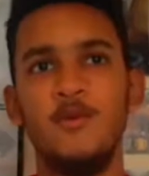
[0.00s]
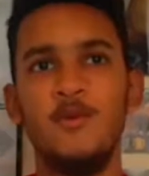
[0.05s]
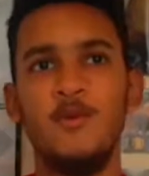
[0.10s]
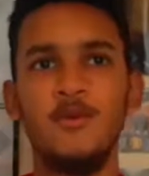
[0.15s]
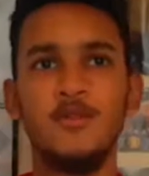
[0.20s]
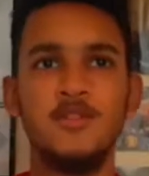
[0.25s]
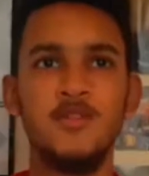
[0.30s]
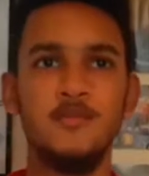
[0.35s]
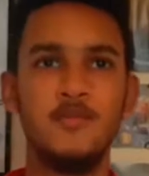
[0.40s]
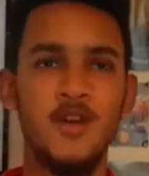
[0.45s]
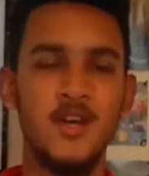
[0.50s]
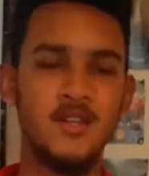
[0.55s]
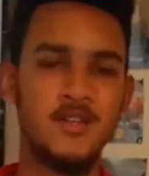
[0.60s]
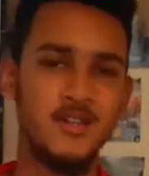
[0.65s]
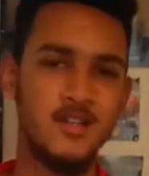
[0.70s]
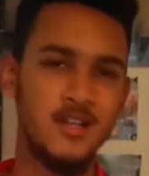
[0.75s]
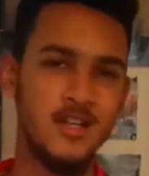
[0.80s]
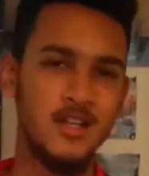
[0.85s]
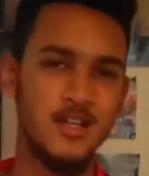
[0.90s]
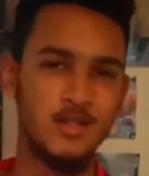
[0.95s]

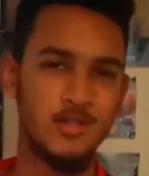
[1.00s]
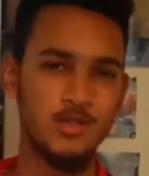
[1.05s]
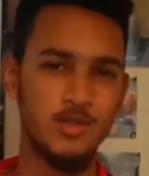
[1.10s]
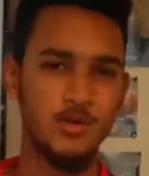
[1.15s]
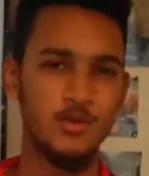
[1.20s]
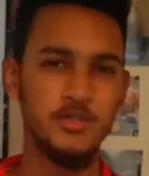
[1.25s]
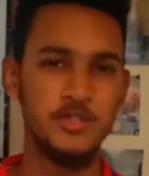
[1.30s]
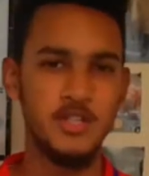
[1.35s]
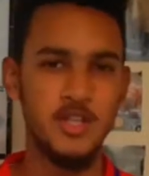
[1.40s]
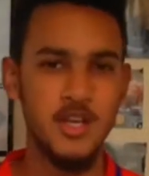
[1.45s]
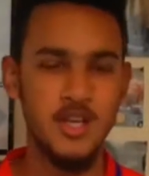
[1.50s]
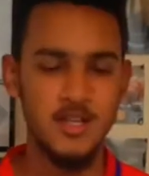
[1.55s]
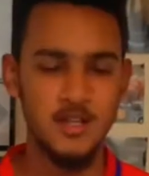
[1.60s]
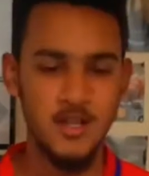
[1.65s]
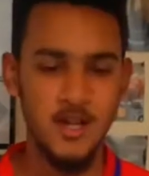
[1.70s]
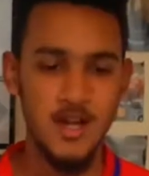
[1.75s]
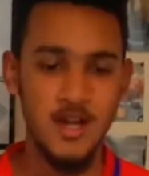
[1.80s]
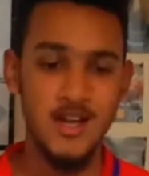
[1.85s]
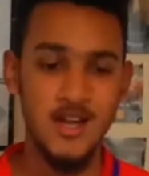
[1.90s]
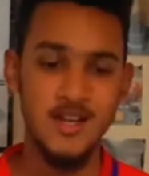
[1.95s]
automatically associate
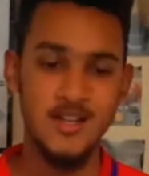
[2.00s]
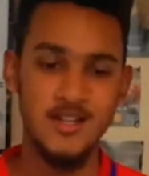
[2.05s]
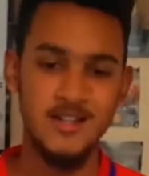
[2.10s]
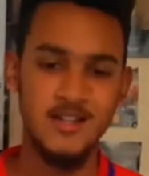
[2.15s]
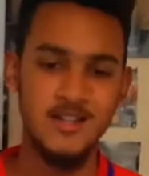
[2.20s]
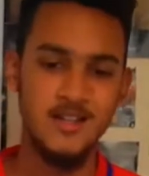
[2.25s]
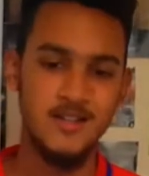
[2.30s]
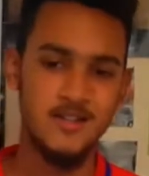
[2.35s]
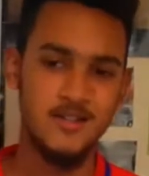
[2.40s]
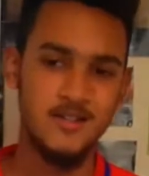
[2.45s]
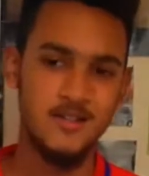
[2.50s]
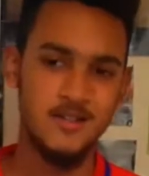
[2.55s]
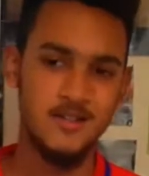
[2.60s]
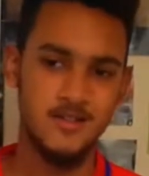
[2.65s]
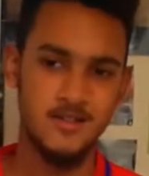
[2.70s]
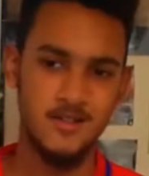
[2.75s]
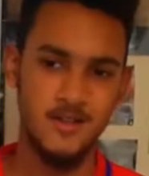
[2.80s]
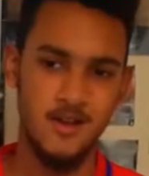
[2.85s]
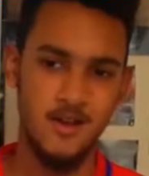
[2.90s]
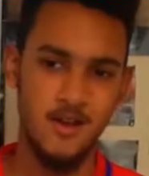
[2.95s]

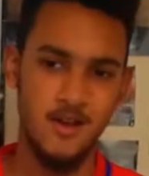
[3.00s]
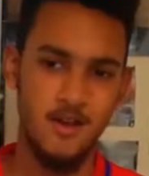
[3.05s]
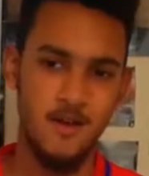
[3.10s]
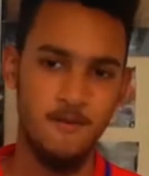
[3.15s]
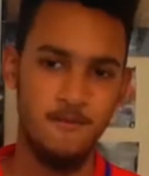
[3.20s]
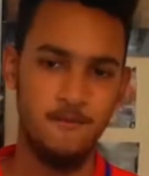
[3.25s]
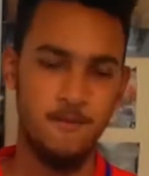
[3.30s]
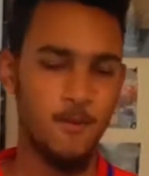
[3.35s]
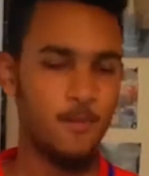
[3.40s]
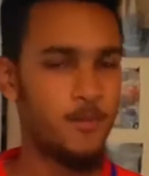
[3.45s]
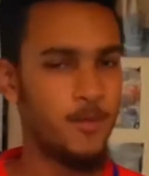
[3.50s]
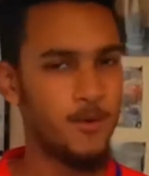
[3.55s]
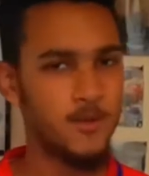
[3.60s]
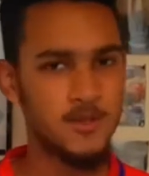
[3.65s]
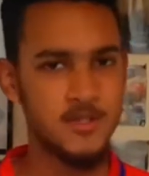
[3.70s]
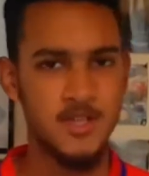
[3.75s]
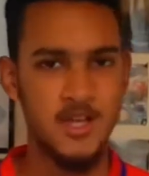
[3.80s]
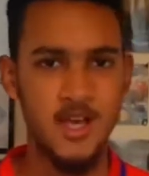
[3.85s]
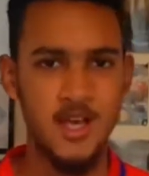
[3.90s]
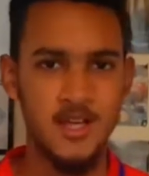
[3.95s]
this football
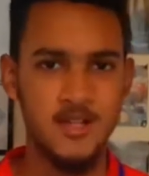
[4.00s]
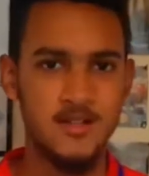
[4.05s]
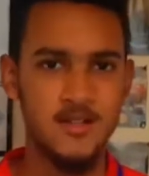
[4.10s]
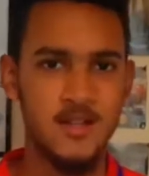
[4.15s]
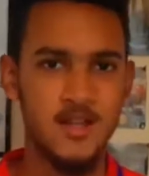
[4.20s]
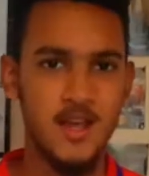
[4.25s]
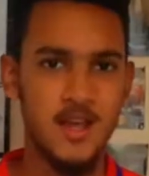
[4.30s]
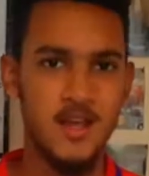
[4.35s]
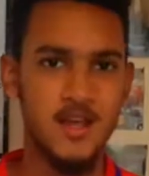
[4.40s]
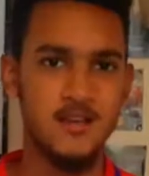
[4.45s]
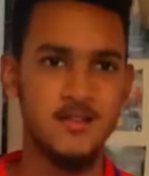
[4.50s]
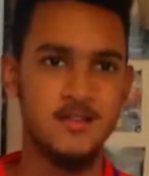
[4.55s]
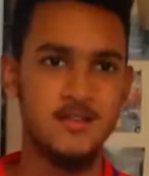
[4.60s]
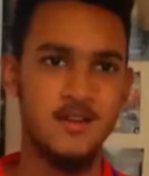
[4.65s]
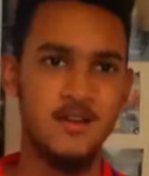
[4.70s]
tactic as